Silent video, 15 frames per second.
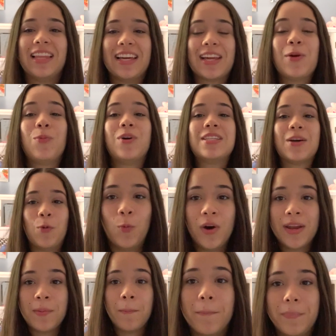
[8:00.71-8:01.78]
like it was
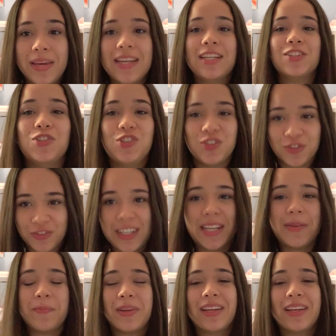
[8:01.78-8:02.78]
one big dream.